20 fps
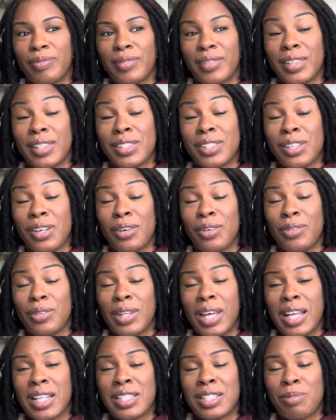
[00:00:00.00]
So
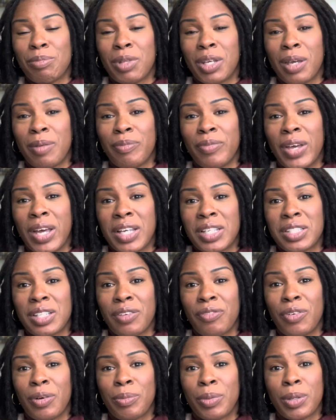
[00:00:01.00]
that's something I'm fasting
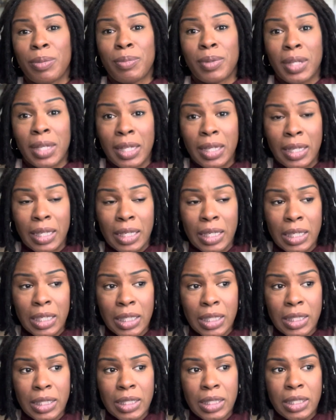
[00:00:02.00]
from completely
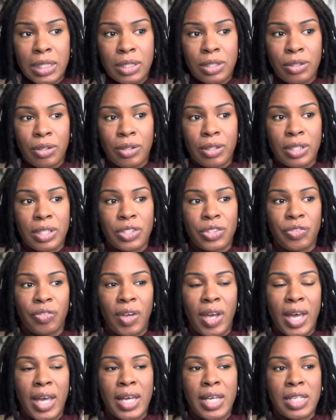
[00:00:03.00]
during this
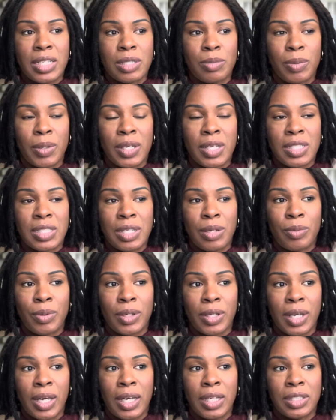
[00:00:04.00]
fast, because I want
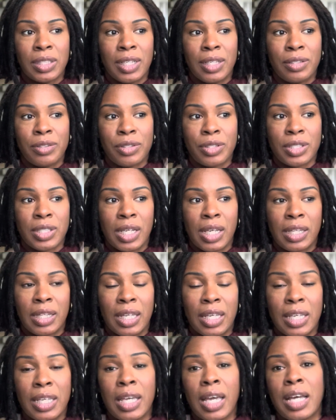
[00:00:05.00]
God to understand that
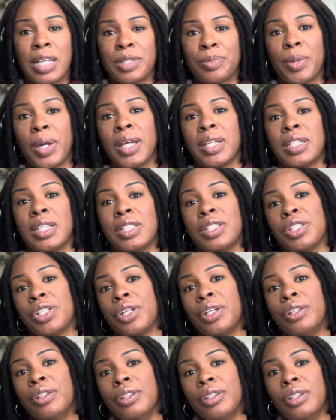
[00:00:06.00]
He has my
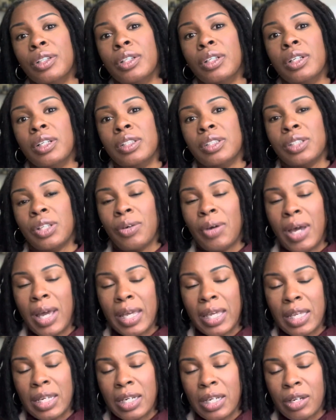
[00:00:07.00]
attention, so I
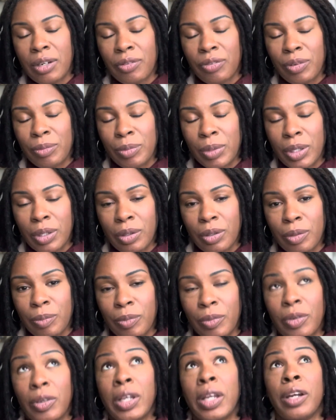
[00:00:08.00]
can hear from
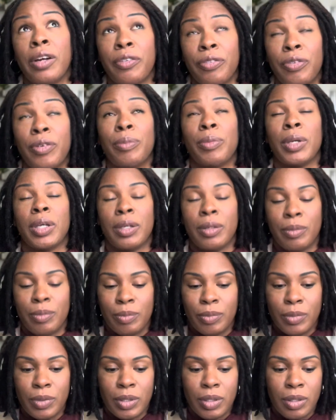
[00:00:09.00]
Him,
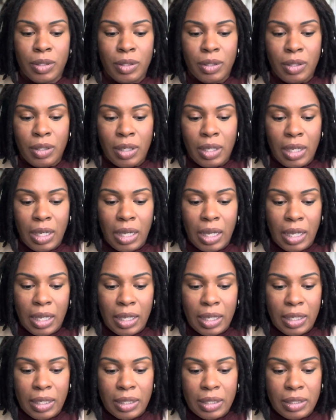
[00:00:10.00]

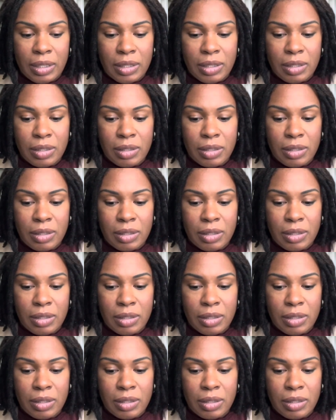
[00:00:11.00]
and